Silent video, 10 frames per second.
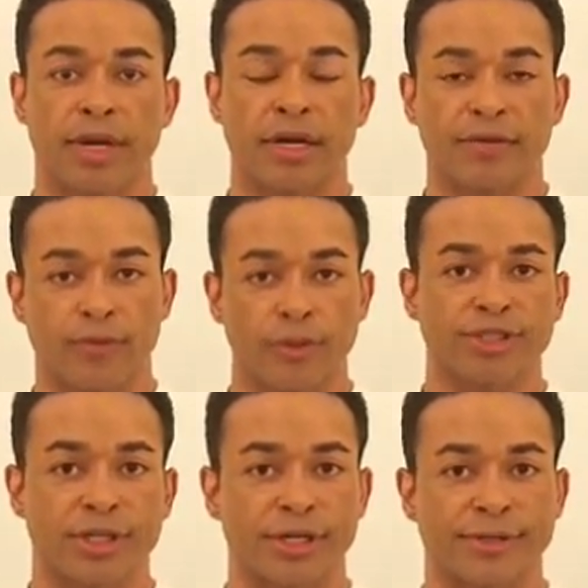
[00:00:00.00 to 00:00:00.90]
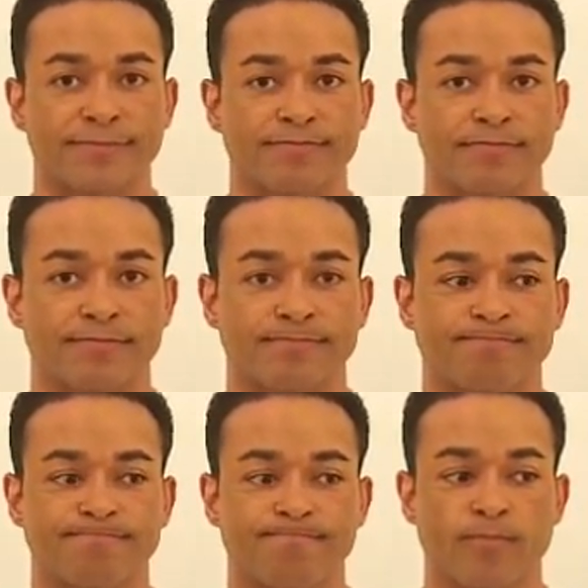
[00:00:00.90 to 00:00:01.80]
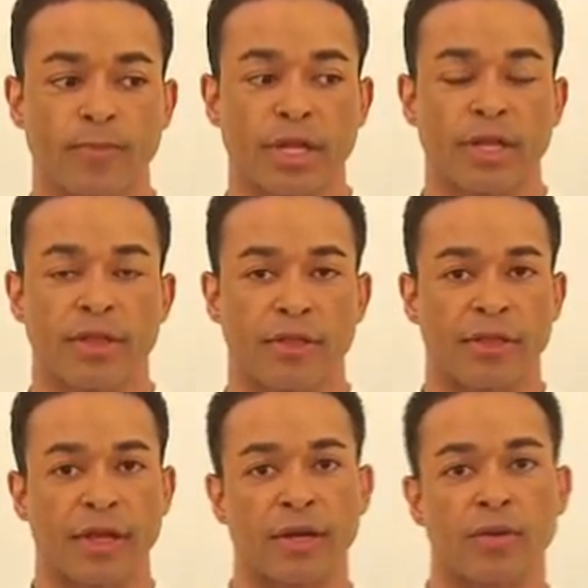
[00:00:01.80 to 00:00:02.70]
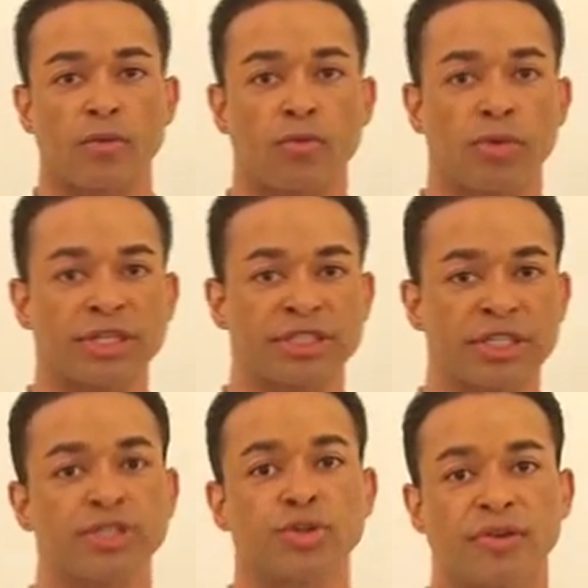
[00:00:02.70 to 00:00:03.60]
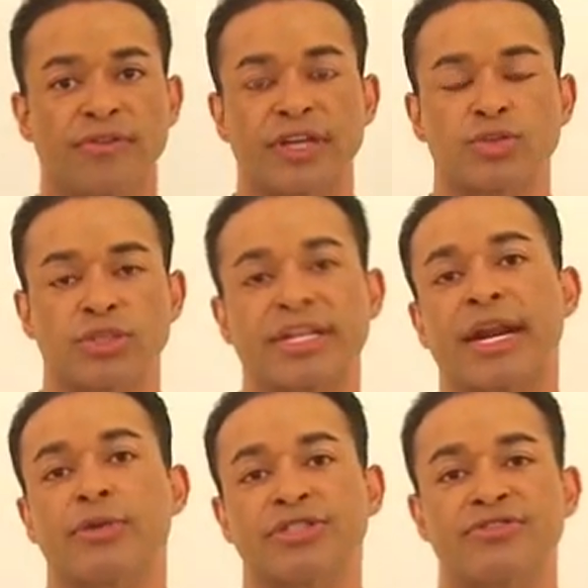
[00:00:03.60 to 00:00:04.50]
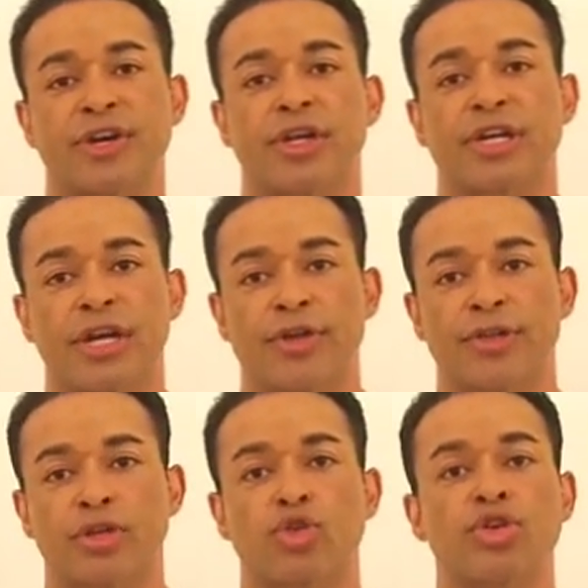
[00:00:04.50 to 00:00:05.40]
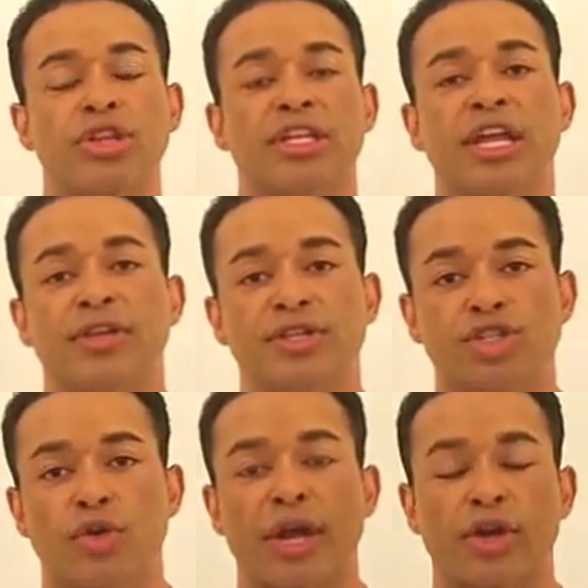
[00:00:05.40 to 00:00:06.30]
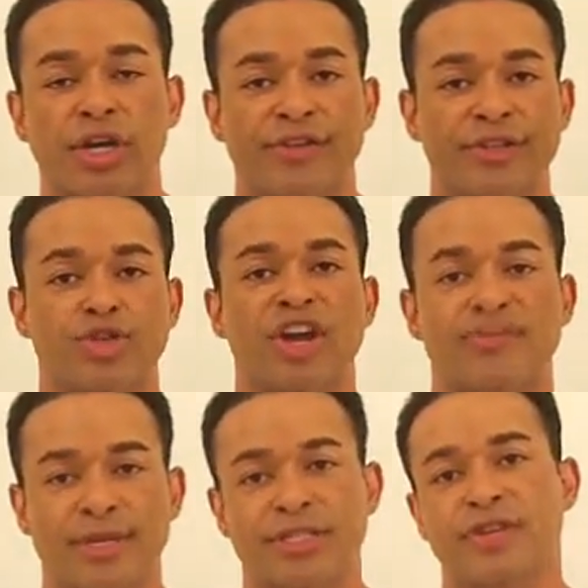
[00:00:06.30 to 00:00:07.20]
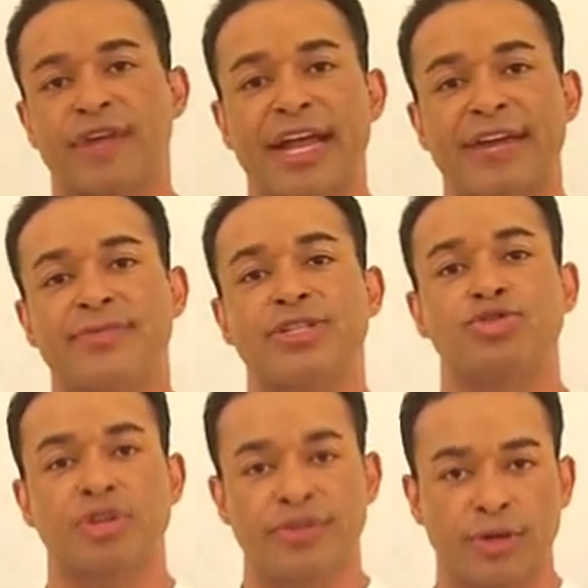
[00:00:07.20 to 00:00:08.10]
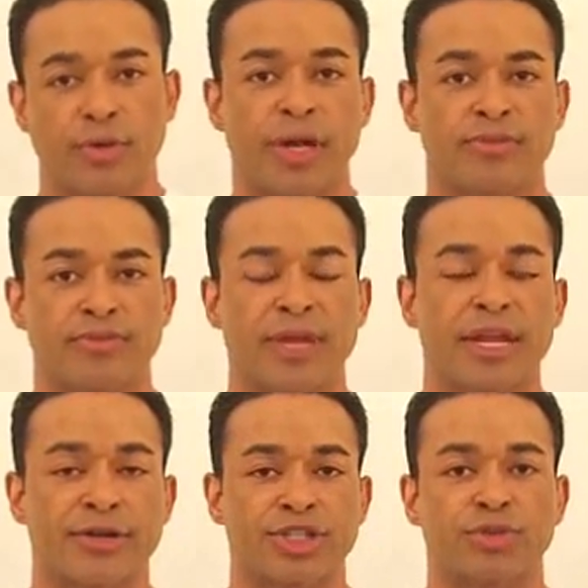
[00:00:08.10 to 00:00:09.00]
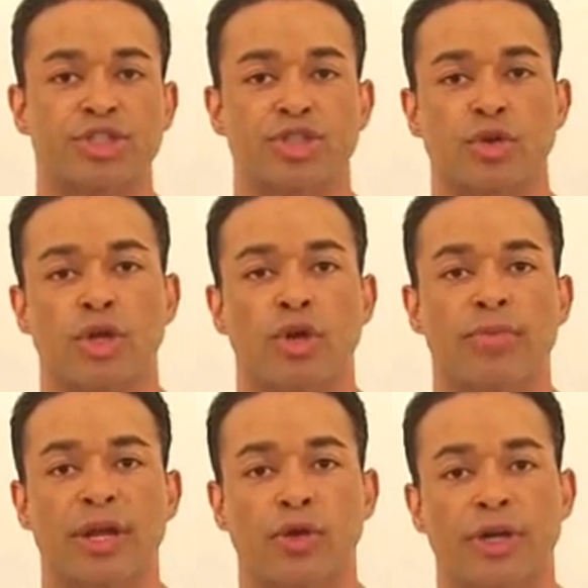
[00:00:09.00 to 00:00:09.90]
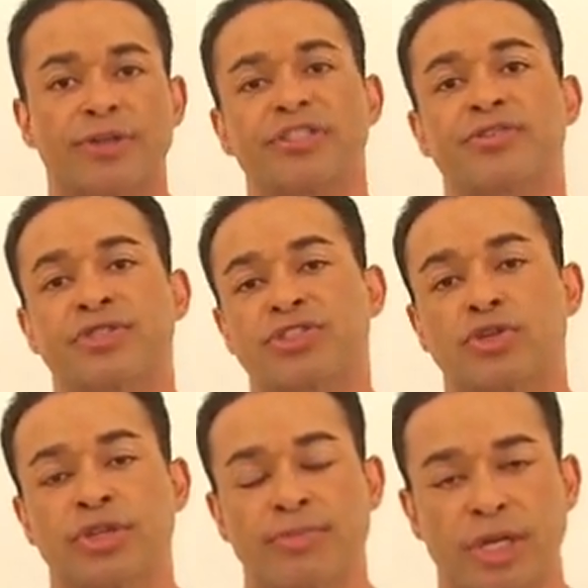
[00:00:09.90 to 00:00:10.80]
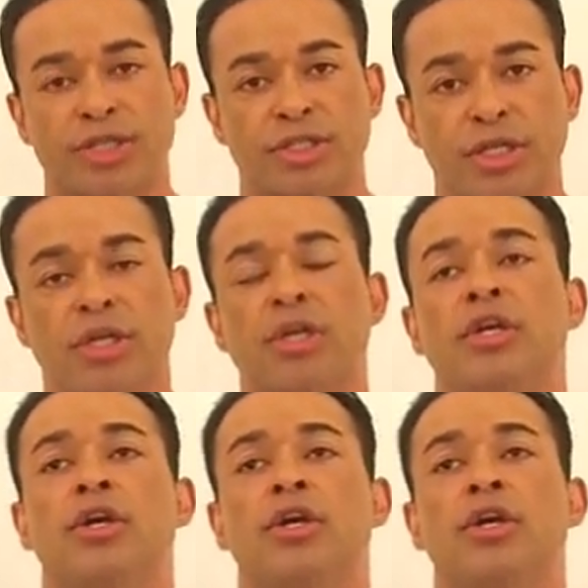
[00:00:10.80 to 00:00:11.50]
but unfortunately the residual effects was that I was very unhealthy. During the day of the show, I couldn't even drive myself. I had to be driven around. My energy was so low, my coherency was so diminished.